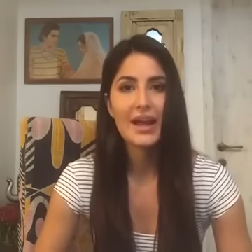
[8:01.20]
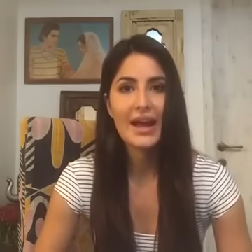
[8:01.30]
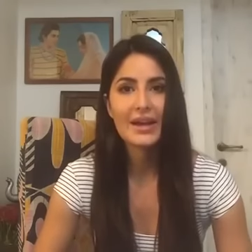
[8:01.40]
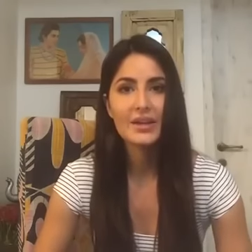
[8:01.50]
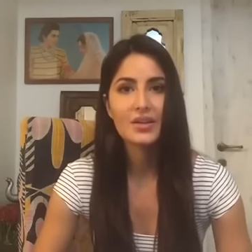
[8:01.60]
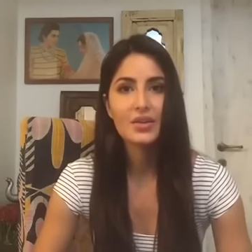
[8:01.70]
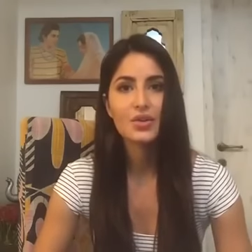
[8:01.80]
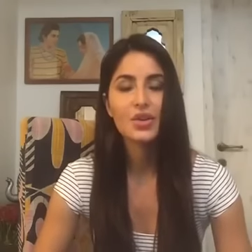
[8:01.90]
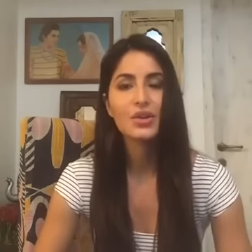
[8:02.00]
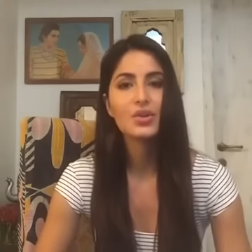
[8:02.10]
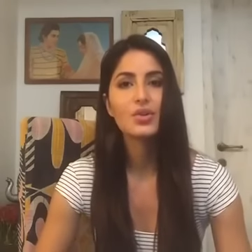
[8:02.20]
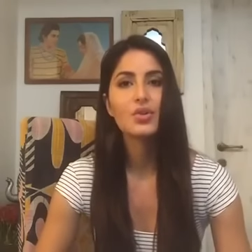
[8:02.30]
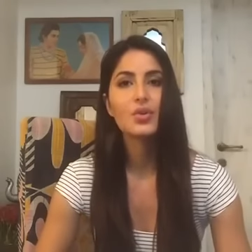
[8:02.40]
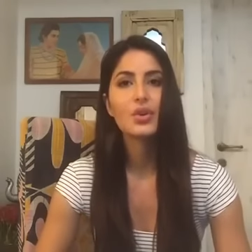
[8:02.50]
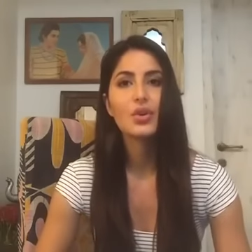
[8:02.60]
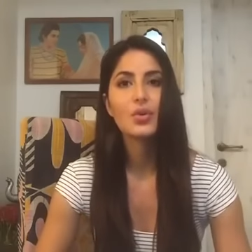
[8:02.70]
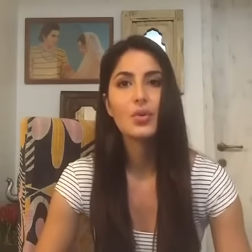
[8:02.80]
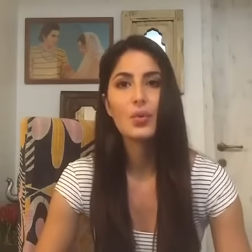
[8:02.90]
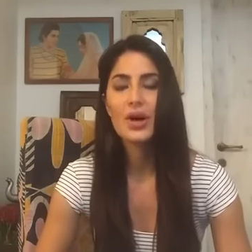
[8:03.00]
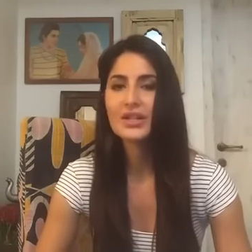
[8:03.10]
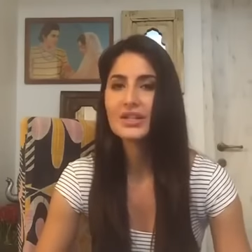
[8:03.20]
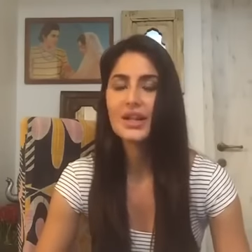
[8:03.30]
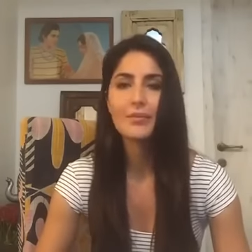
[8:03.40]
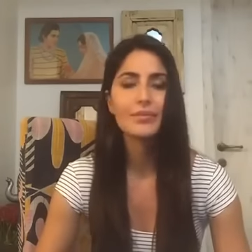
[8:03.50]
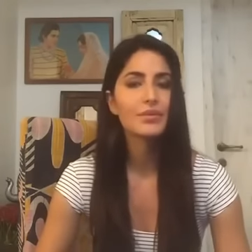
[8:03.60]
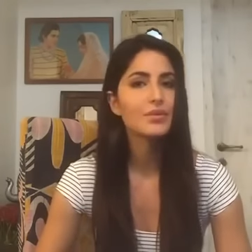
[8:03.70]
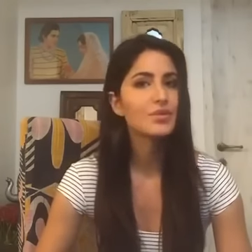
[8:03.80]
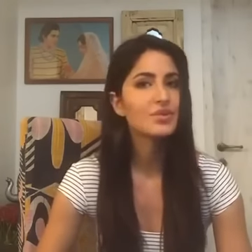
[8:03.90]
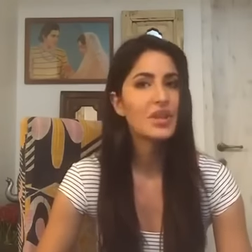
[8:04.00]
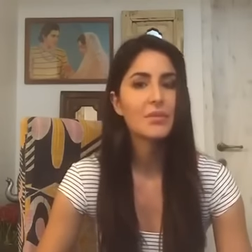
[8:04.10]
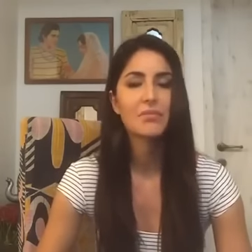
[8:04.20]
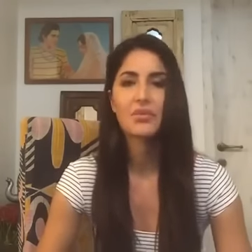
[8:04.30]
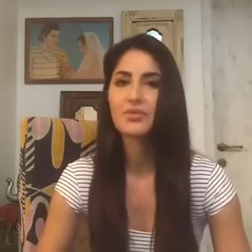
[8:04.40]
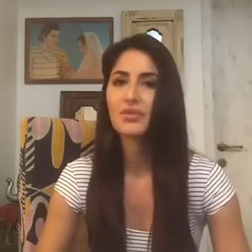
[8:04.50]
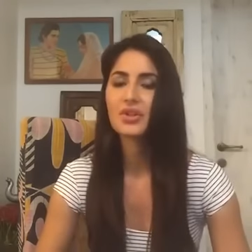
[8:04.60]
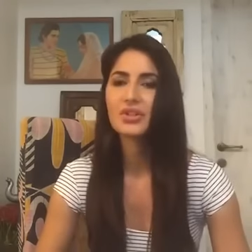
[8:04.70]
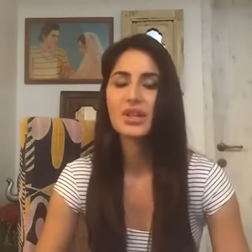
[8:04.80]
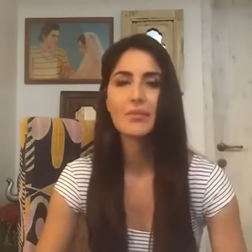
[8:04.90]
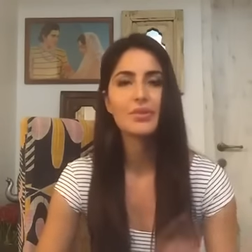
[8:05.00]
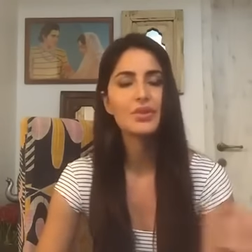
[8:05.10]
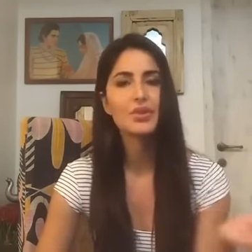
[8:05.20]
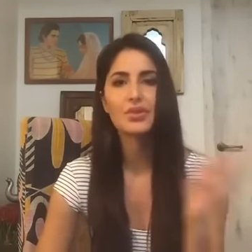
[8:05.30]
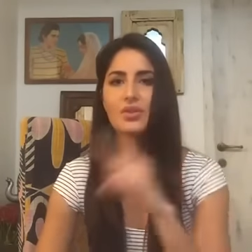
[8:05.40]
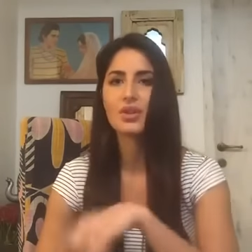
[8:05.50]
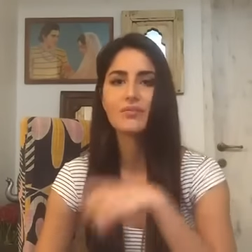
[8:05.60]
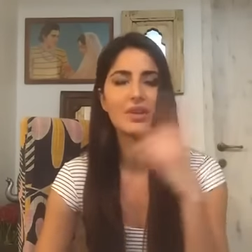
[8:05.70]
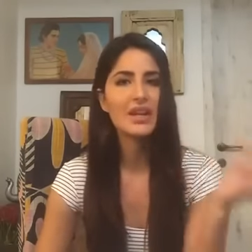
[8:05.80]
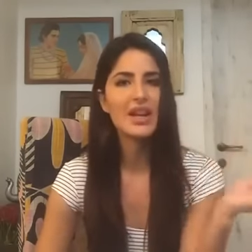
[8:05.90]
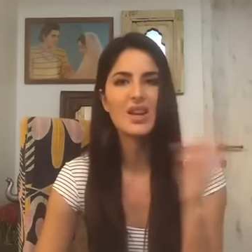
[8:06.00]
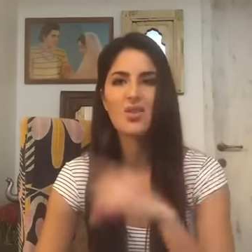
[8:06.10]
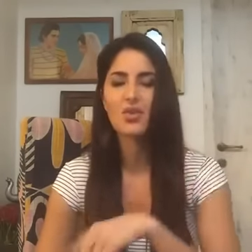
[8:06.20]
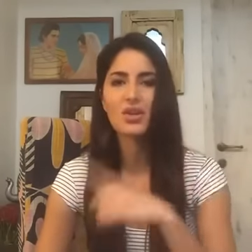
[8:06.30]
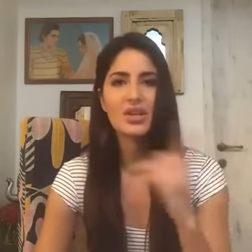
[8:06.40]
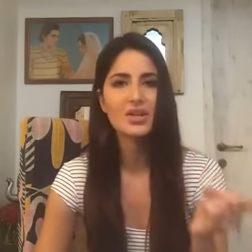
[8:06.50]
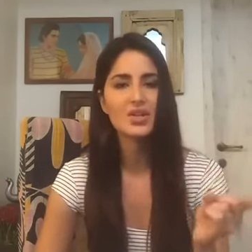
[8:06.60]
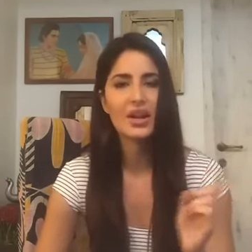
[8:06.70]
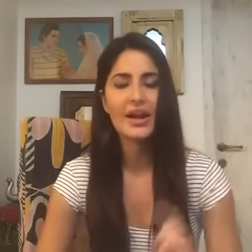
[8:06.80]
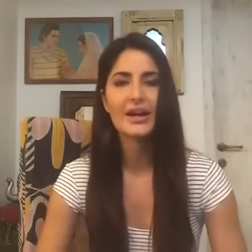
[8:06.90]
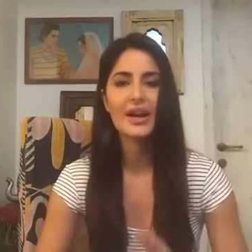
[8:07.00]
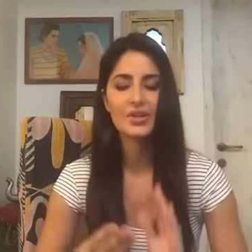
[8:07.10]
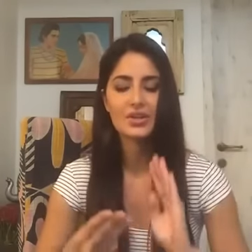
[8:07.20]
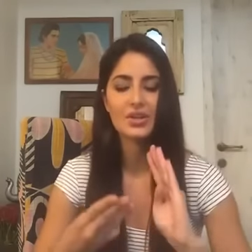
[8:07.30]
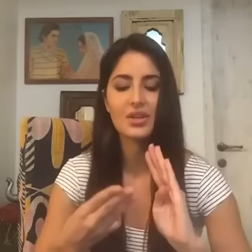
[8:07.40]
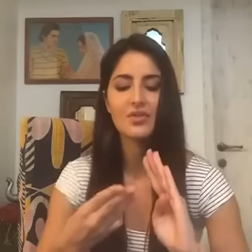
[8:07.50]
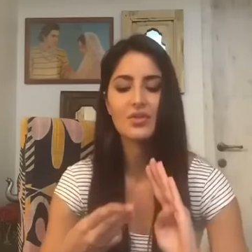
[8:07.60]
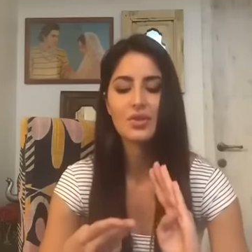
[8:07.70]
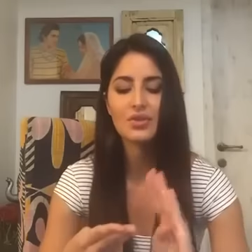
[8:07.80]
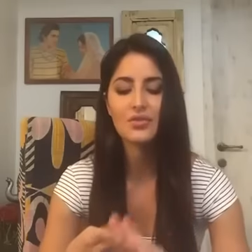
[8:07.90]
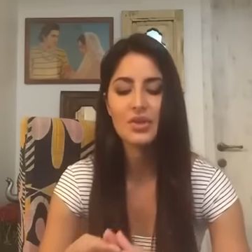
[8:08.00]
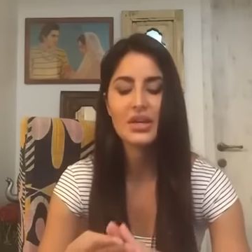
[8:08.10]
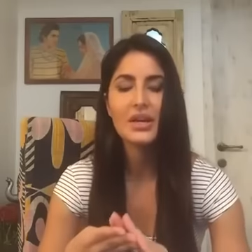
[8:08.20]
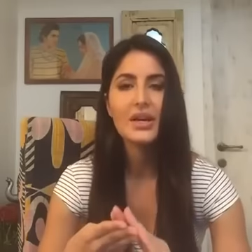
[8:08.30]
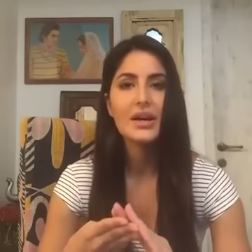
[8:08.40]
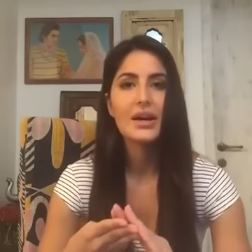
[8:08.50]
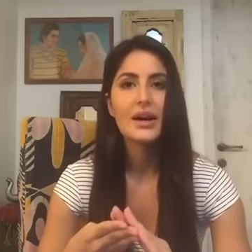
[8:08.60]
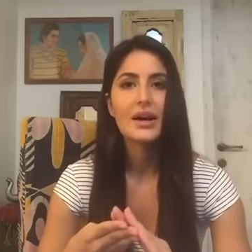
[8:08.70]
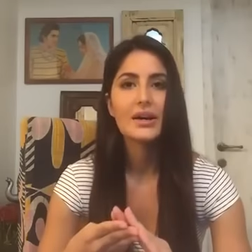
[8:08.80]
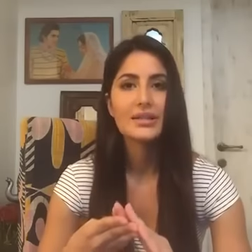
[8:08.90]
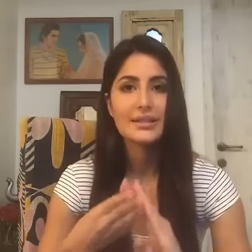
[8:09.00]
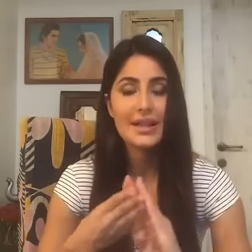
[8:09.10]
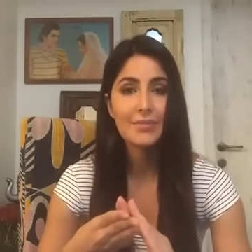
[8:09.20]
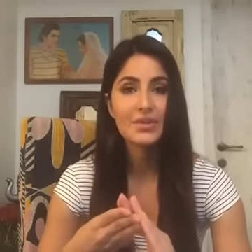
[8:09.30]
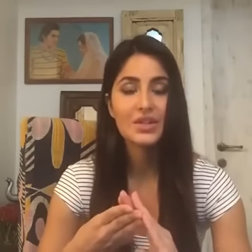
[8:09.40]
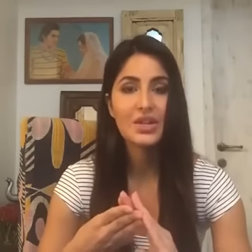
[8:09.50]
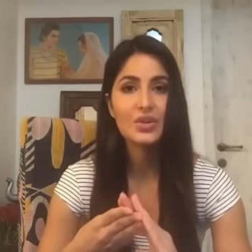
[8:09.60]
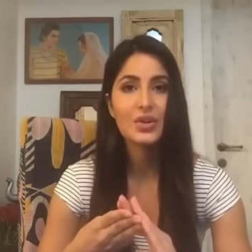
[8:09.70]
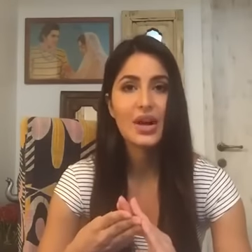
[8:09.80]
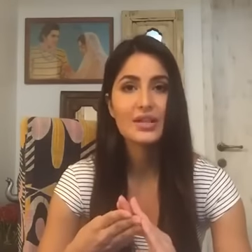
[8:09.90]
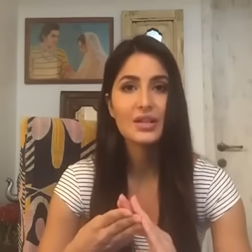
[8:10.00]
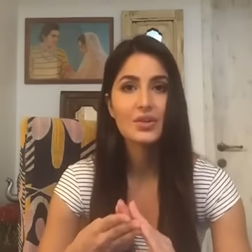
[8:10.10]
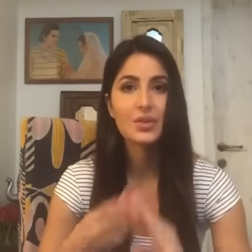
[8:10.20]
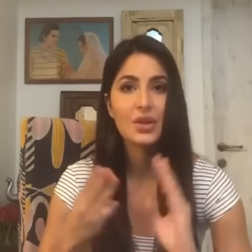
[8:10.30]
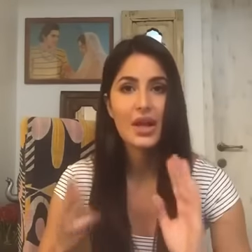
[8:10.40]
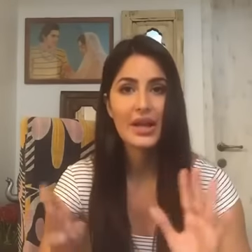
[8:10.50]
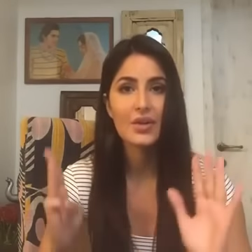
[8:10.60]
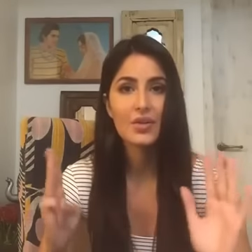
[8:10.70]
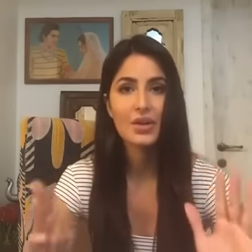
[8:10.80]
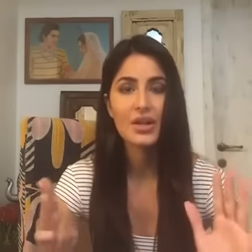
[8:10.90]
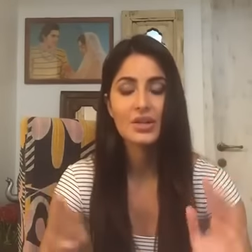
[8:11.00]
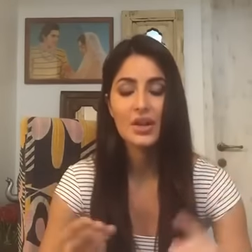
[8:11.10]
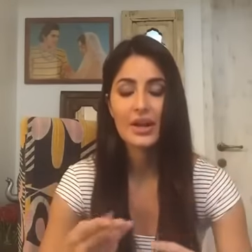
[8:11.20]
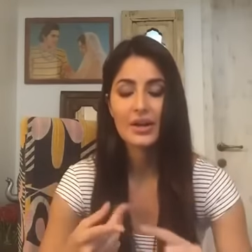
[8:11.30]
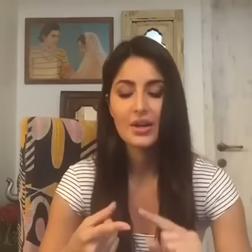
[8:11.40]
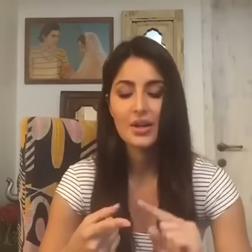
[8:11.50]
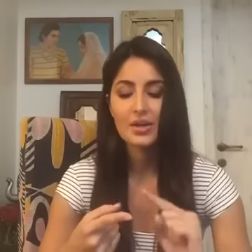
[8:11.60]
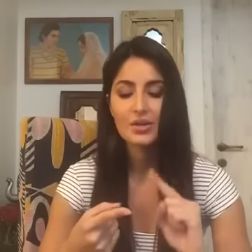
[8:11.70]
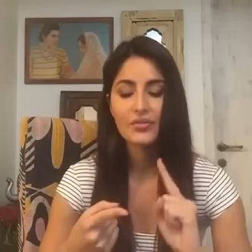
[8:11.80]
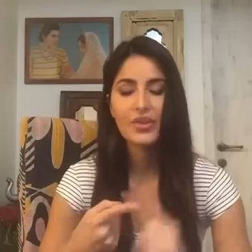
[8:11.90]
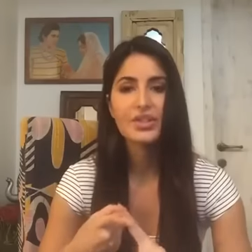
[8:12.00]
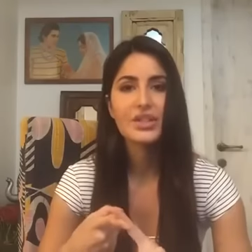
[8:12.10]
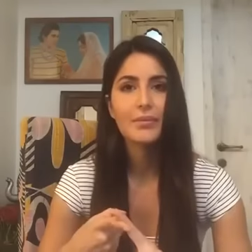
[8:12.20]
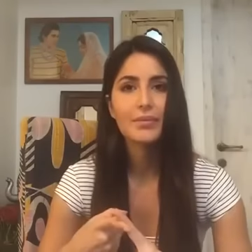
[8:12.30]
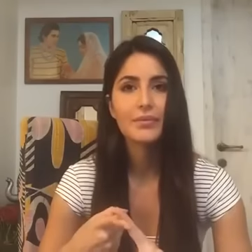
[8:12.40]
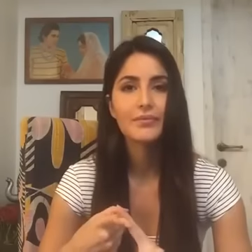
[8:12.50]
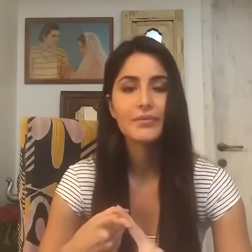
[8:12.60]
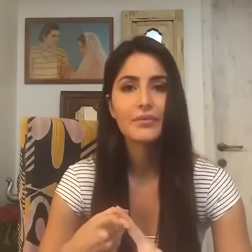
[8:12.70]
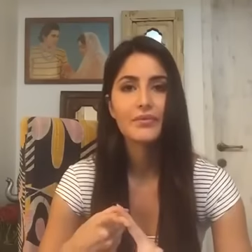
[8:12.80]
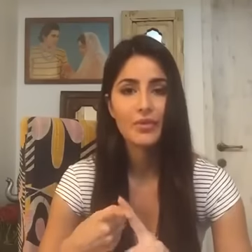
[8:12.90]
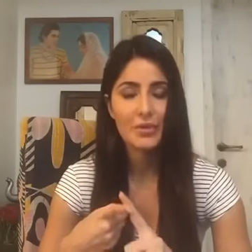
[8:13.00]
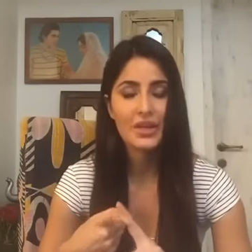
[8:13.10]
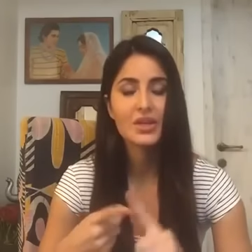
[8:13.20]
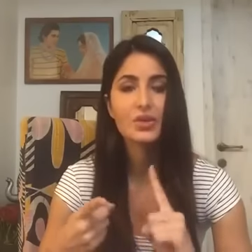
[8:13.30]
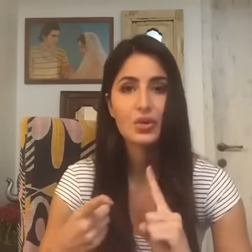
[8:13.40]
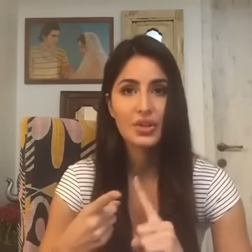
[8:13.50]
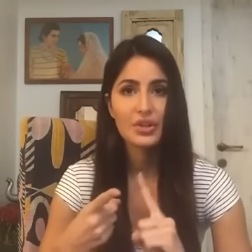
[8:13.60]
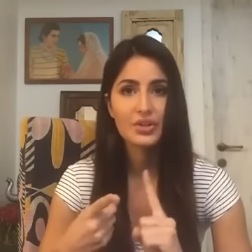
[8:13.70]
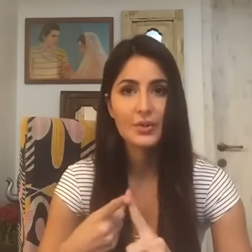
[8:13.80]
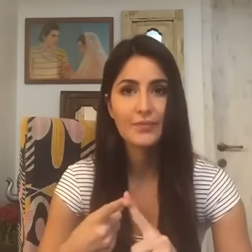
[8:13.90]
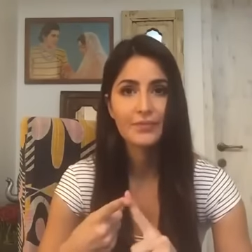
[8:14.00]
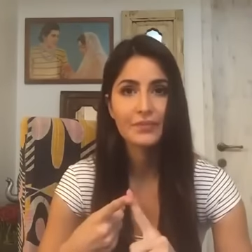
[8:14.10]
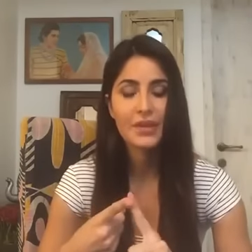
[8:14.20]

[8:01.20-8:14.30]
plan. You can do one step, two step, third step. You can do it in any order that you like. I'll just give you the three steps and you guys can do it in any order that you like. So first step for me is go to the gym.